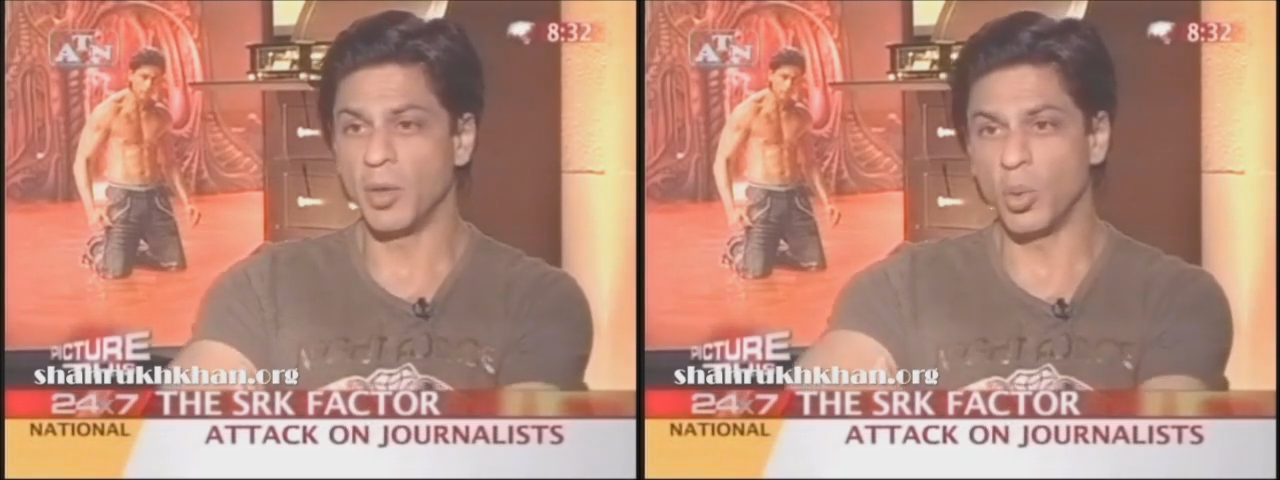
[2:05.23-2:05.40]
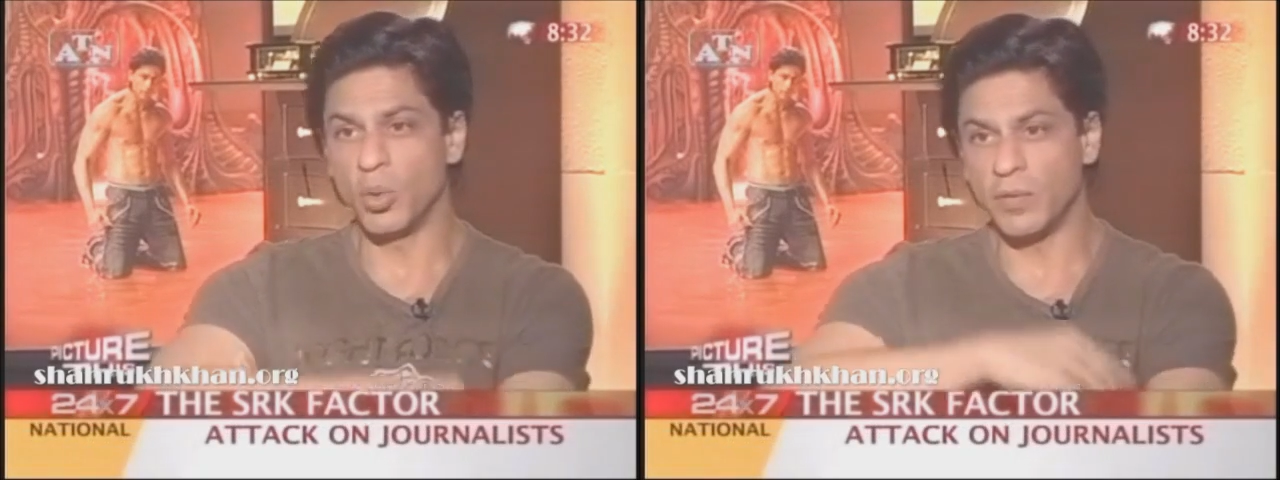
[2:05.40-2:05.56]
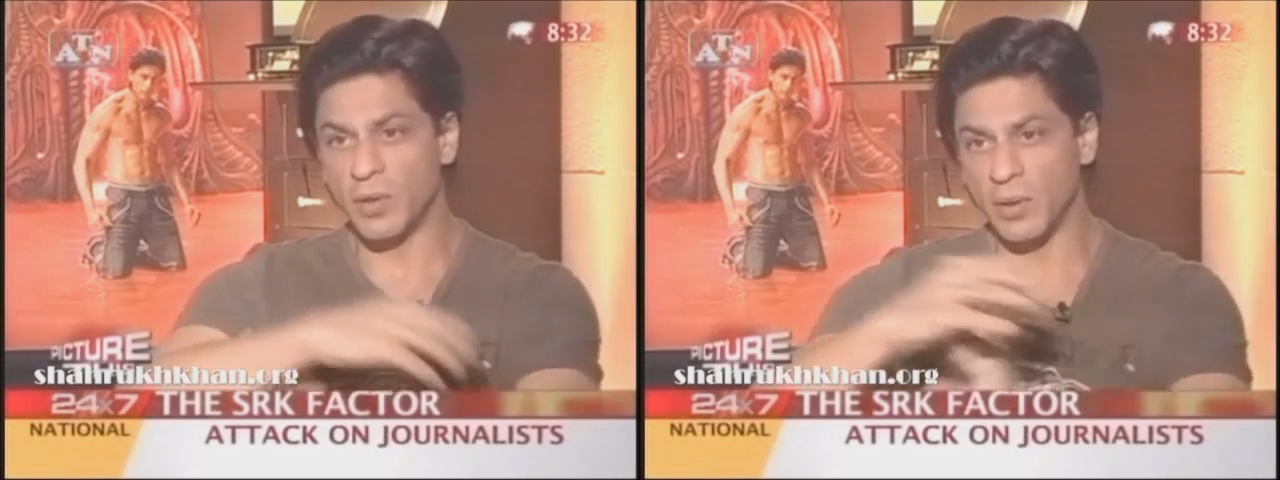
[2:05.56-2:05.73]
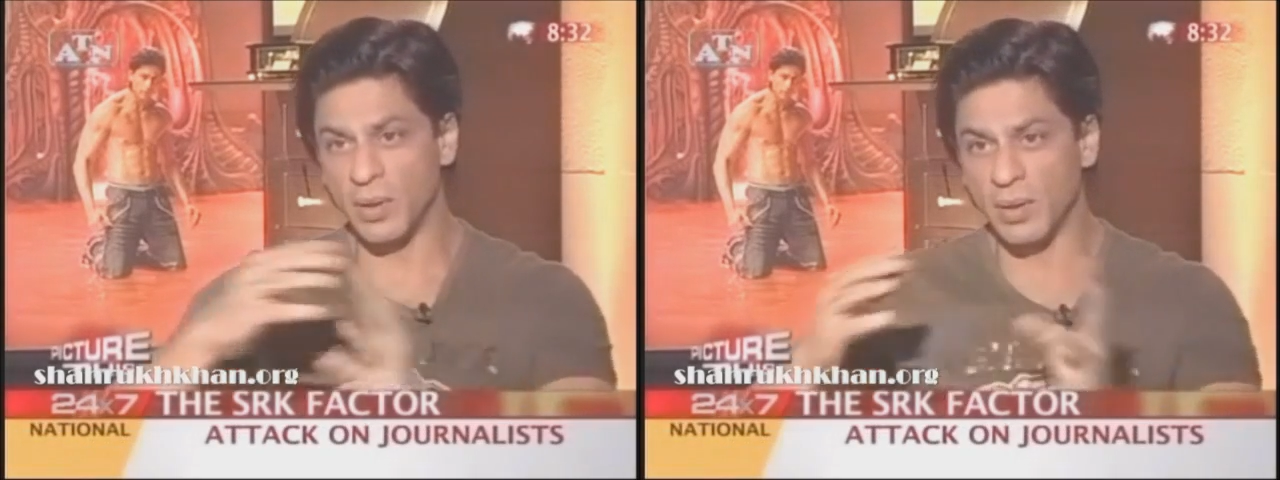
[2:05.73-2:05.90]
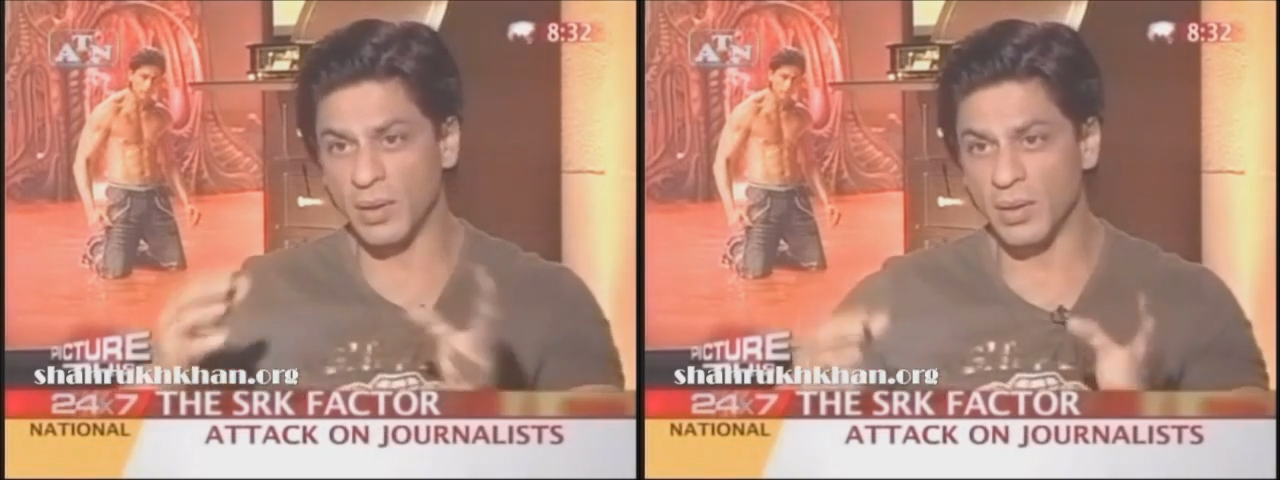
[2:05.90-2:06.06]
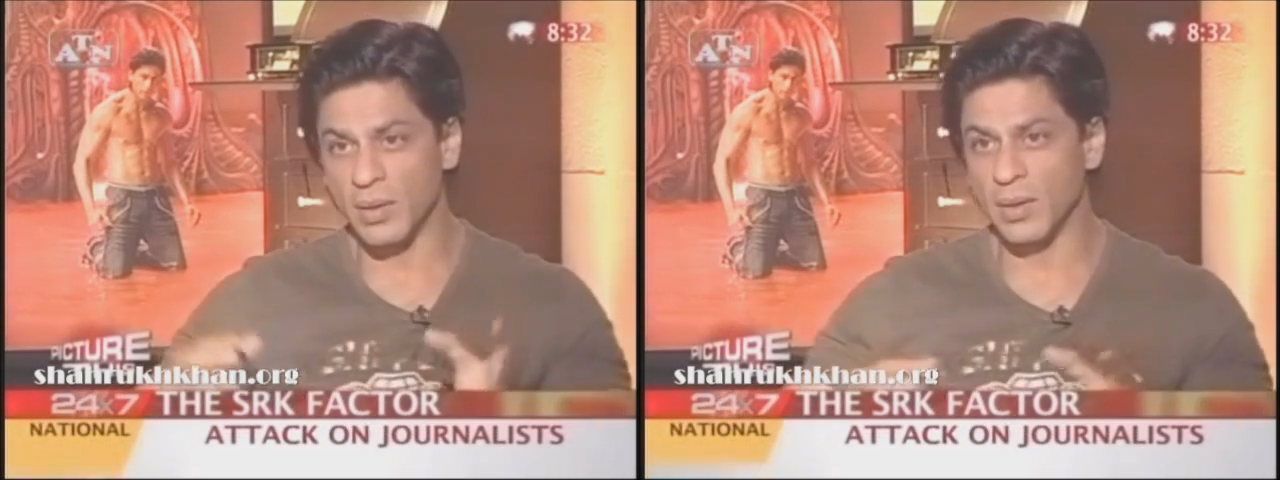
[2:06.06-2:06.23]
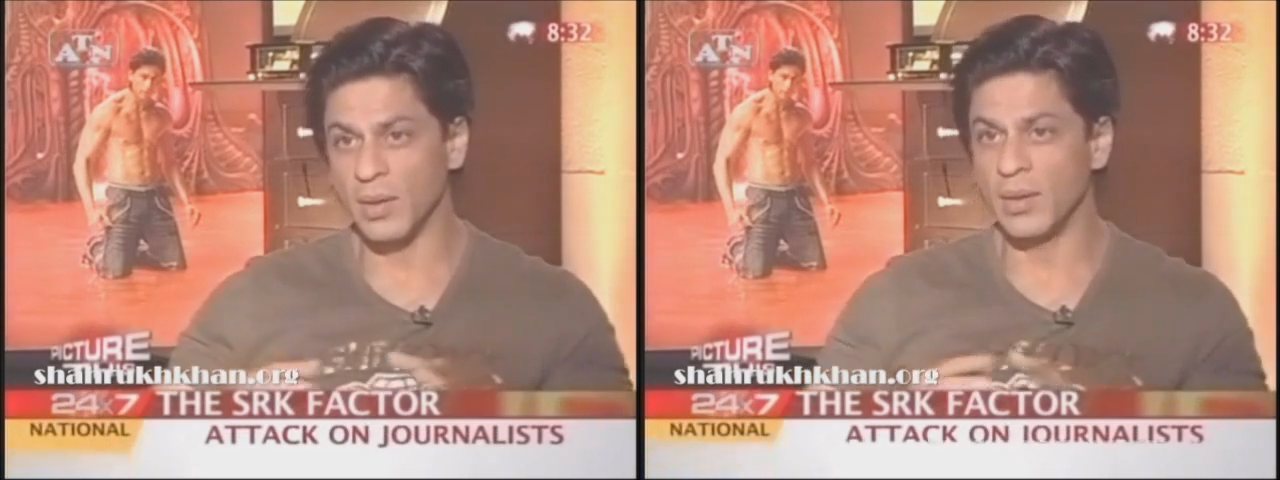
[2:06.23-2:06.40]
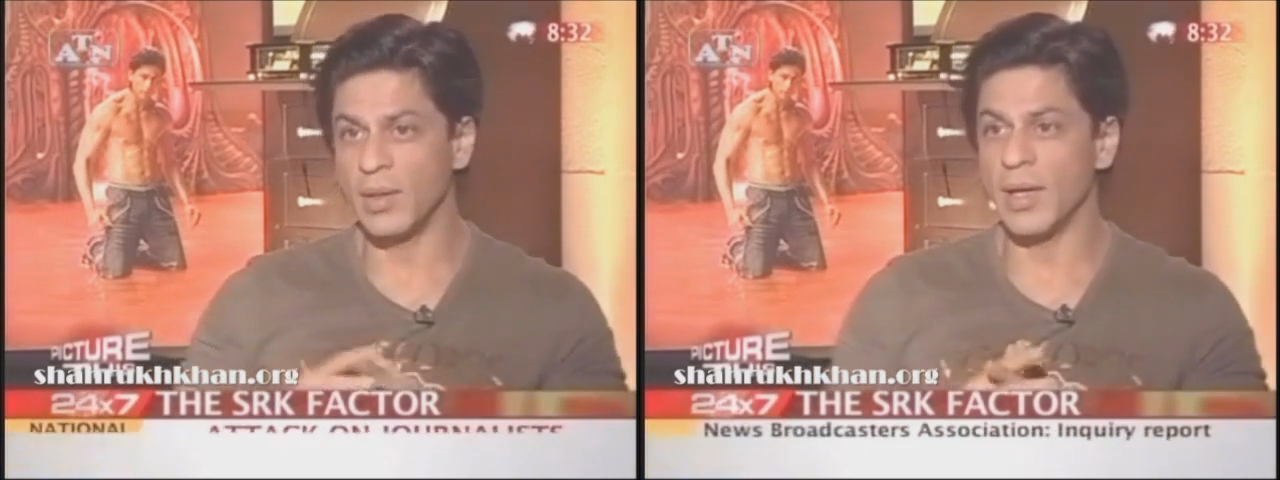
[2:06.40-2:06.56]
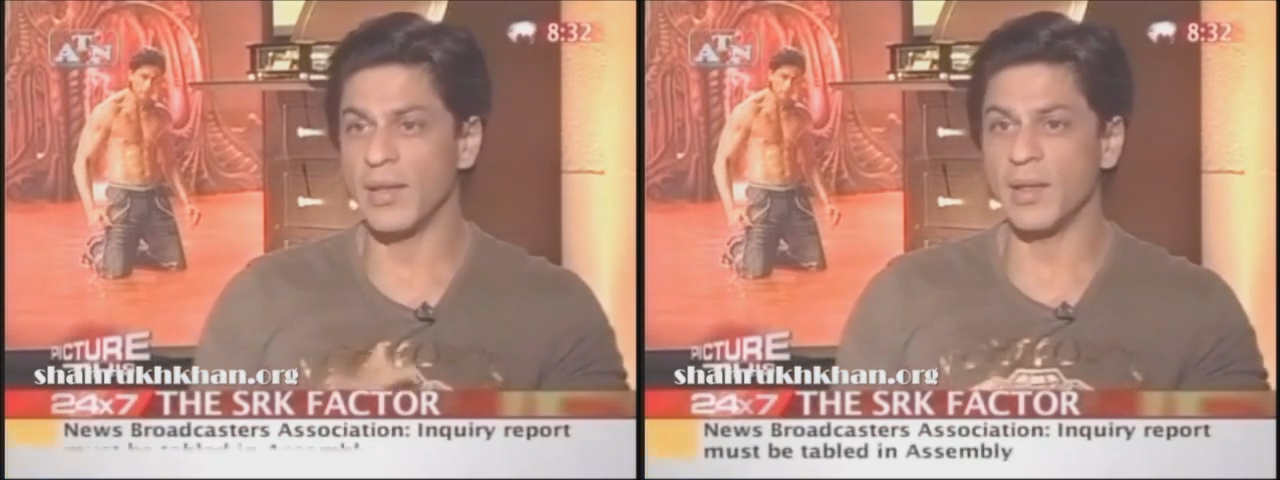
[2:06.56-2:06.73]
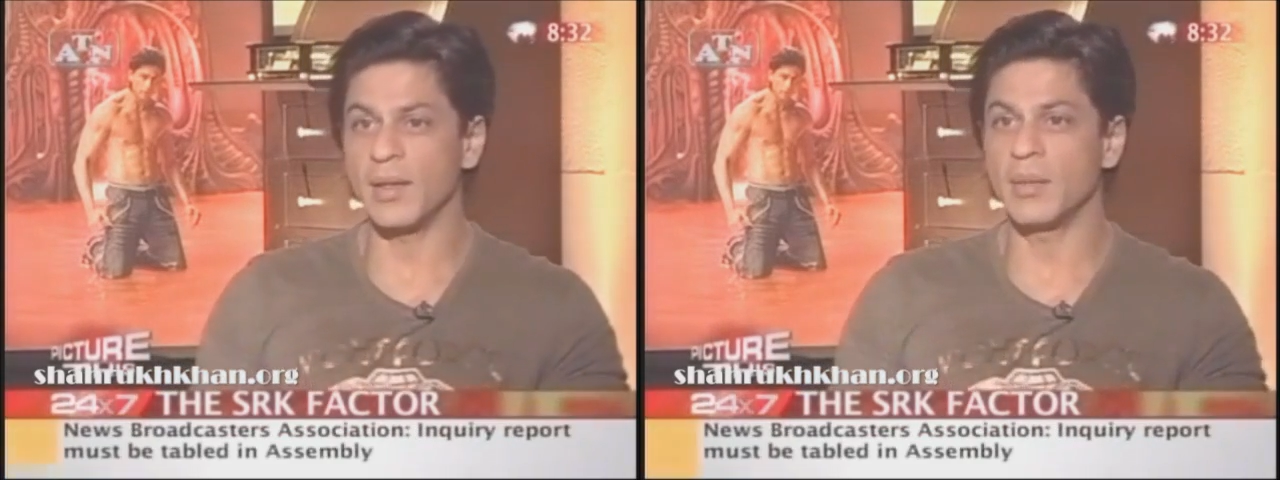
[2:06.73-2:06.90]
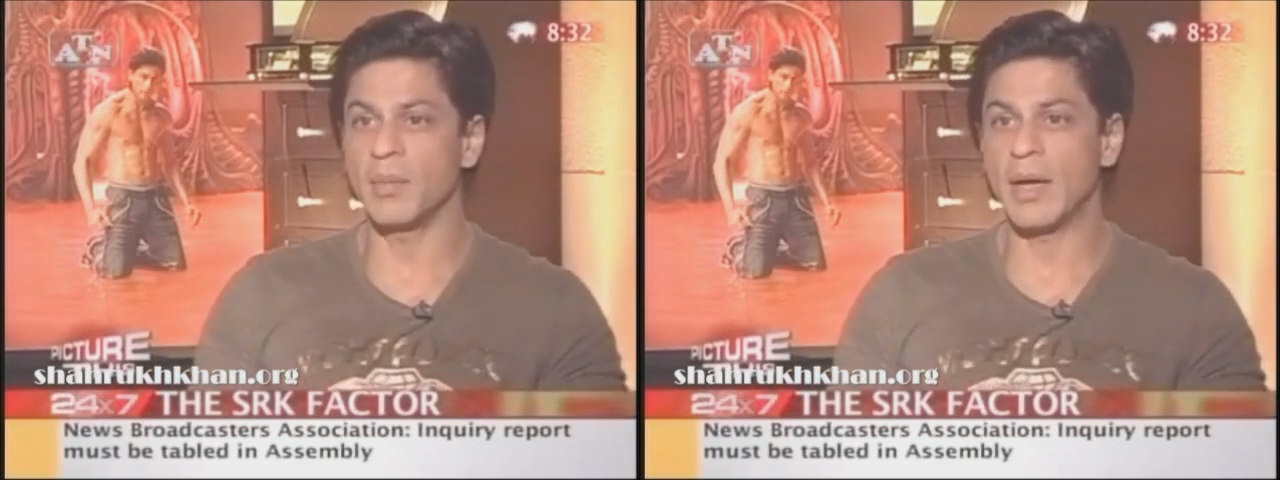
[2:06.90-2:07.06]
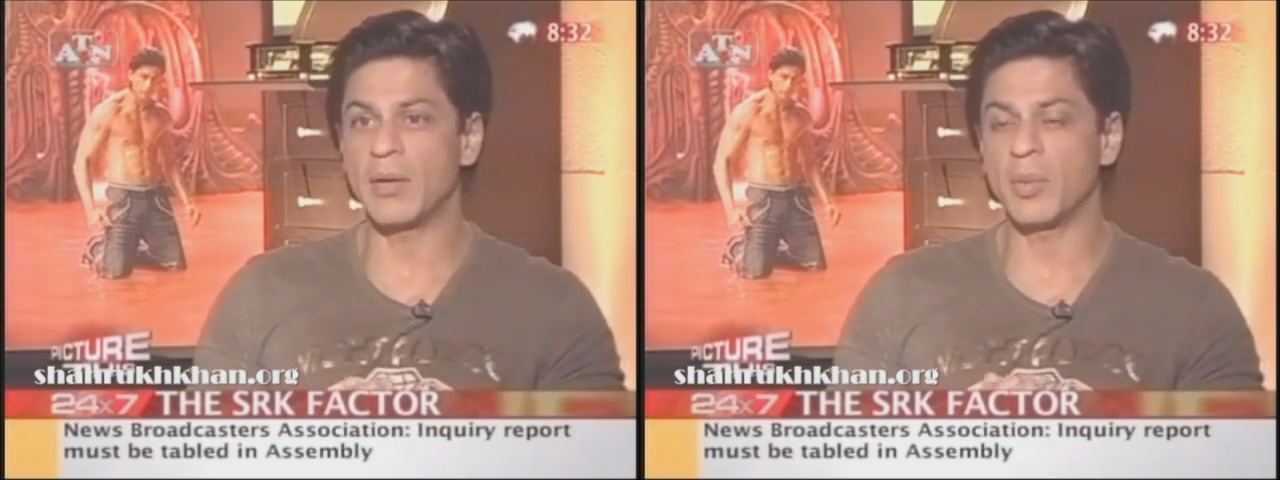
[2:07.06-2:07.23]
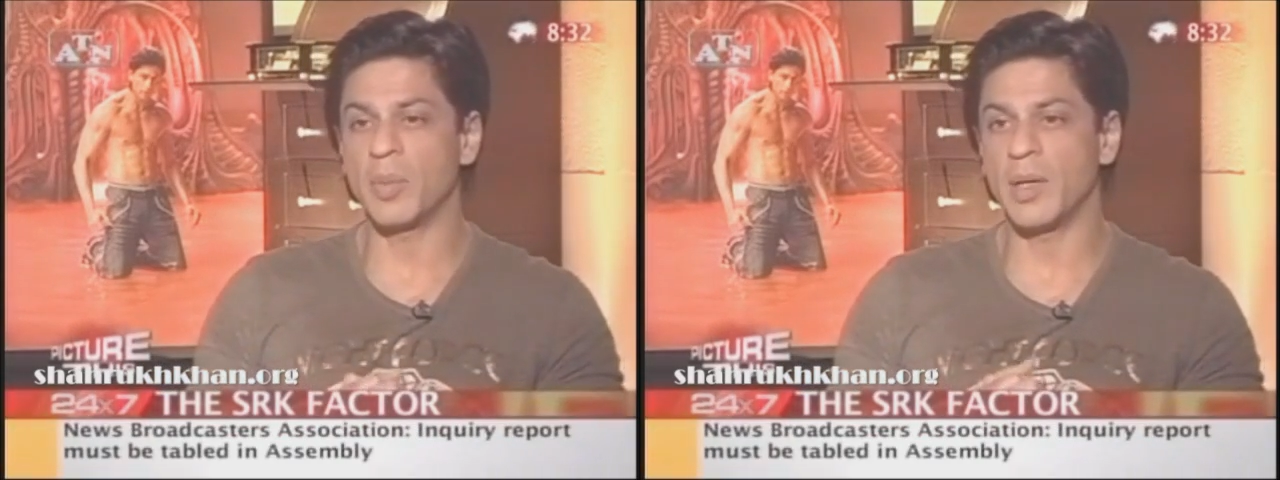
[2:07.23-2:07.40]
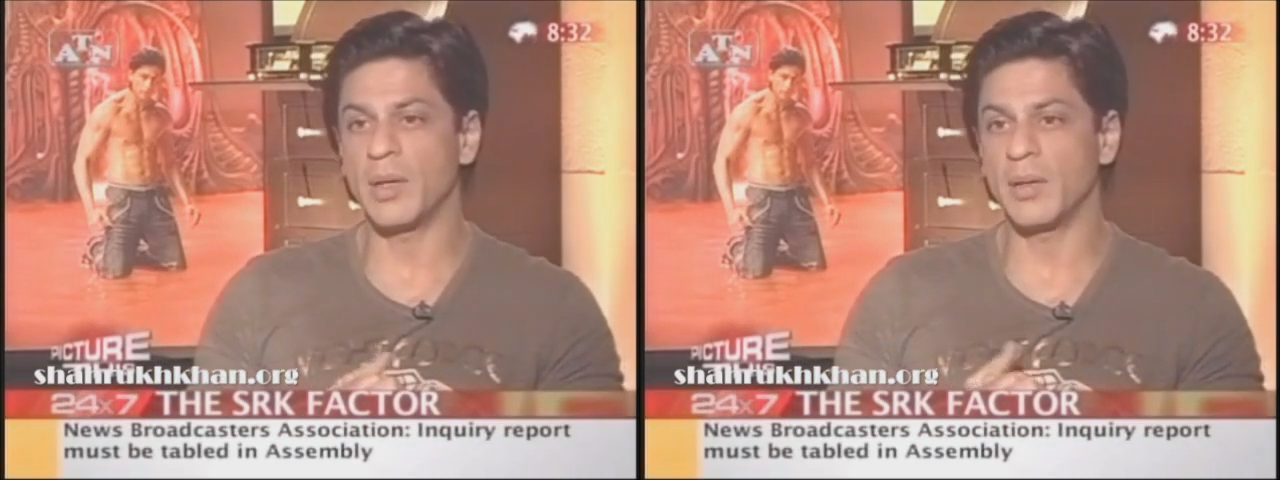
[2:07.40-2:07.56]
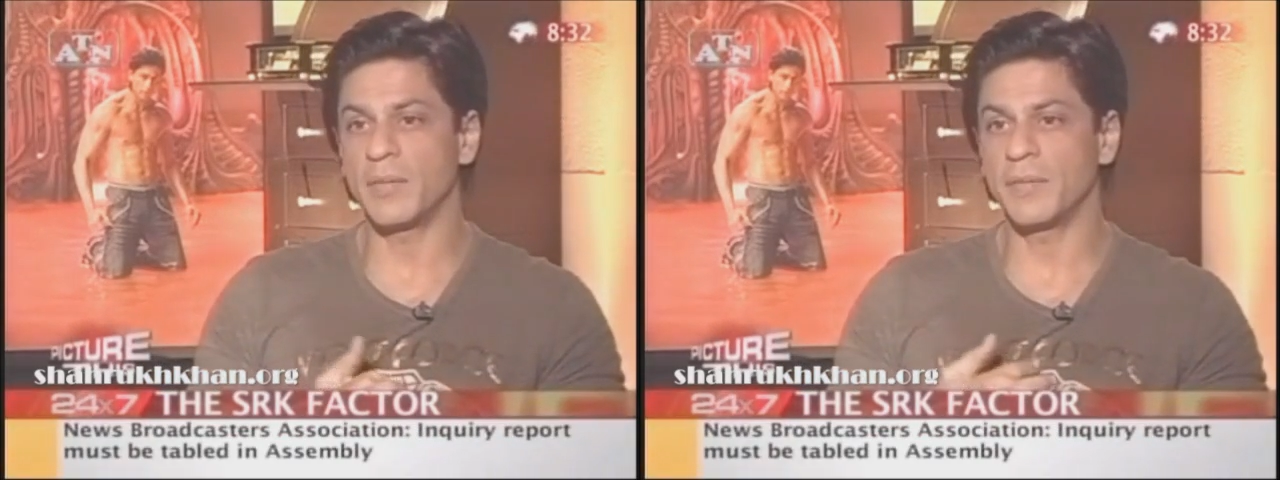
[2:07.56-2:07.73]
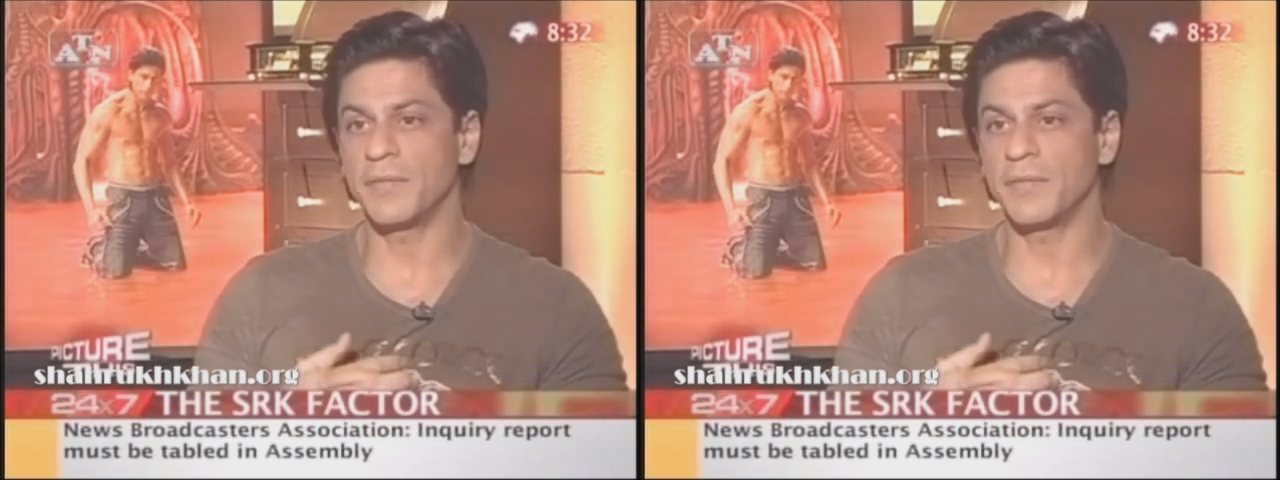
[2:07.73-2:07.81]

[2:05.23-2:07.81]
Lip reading: But overall, I think the macro part